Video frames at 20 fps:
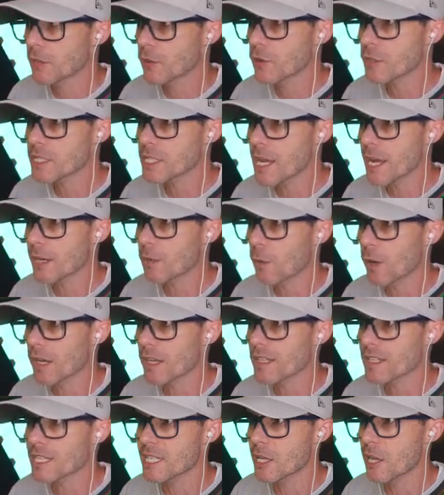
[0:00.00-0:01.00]
looks like one
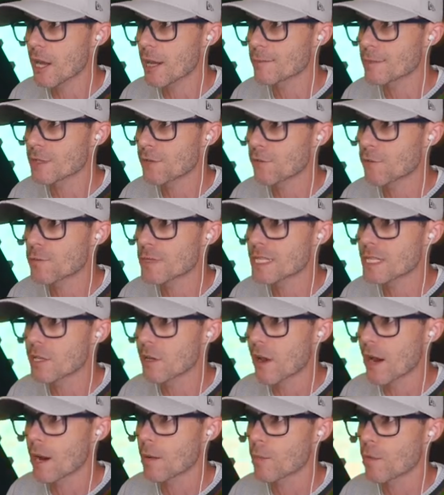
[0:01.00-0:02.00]
of the slimes from
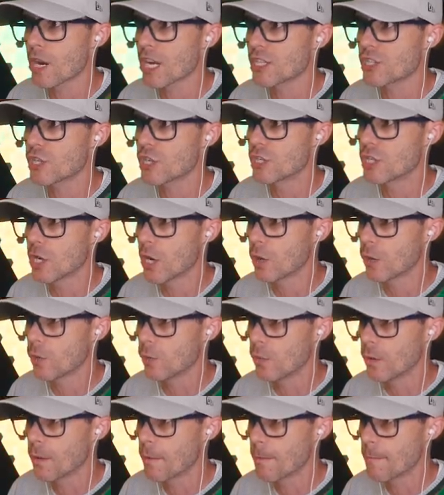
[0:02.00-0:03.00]
Slime Rancher 2.